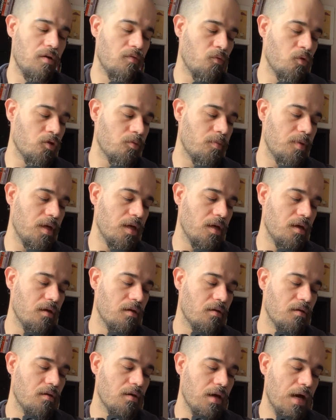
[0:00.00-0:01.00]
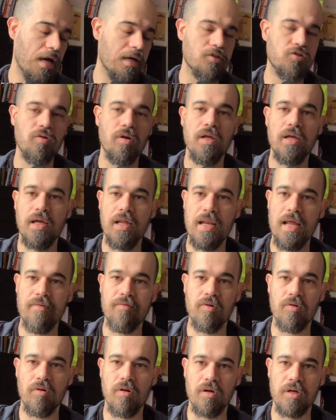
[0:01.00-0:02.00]
would be actually
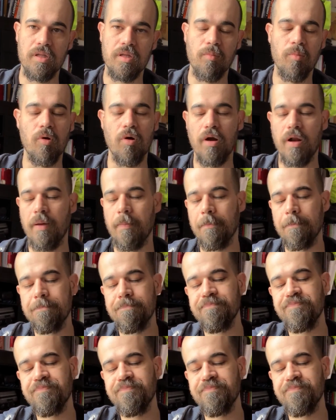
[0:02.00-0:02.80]
11 o'clock in the morning.